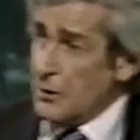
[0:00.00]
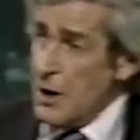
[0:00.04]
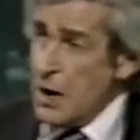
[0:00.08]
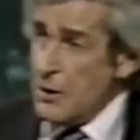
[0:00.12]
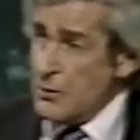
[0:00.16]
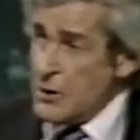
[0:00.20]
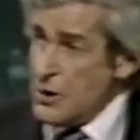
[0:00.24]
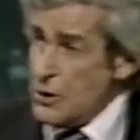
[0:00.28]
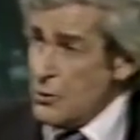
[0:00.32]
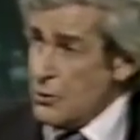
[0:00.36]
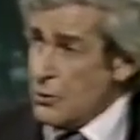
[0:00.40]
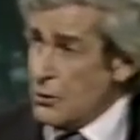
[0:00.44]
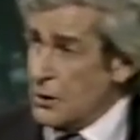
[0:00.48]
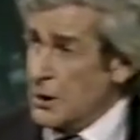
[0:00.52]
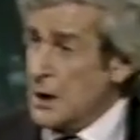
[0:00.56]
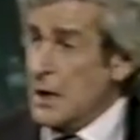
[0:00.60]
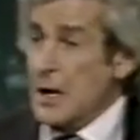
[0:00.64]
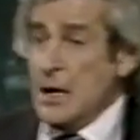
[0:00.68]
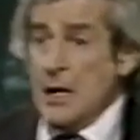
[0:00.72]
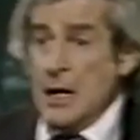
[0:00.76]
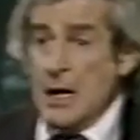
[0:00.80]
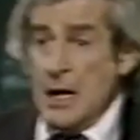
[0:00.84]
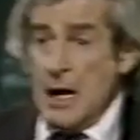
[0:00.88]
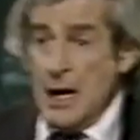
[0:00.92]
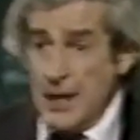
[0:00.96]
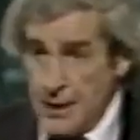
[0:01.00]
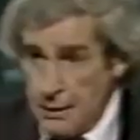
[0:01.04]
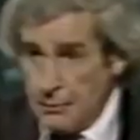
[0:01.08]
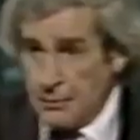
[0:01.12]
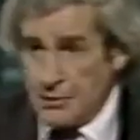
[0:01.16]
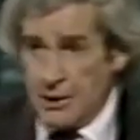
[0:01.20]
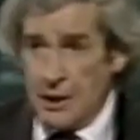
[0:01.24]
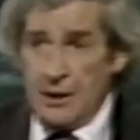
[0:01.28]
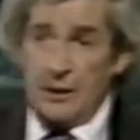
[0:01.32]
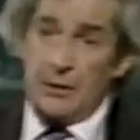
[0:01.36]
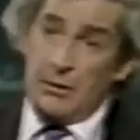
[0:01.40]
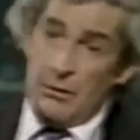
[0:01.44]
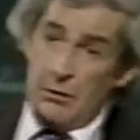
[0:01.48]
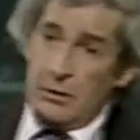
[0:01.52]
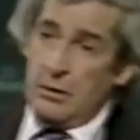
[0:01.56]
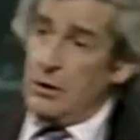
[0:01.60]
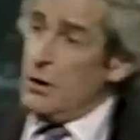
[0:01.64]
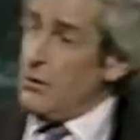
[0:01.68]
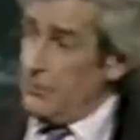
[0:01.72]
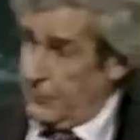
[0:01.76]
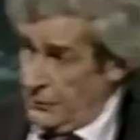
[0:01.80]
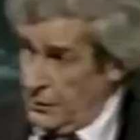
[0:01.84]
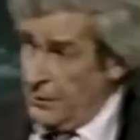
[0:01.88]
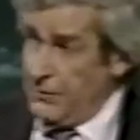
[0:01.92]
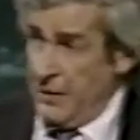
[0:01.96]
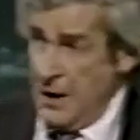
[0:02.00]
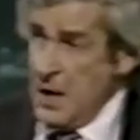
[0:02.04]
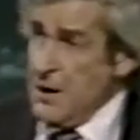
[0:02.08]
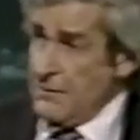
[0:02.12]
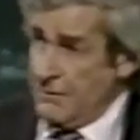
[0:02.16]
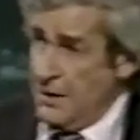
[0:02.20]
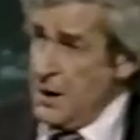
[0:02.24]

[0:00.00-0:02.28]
How are you? And they will say, good, fine.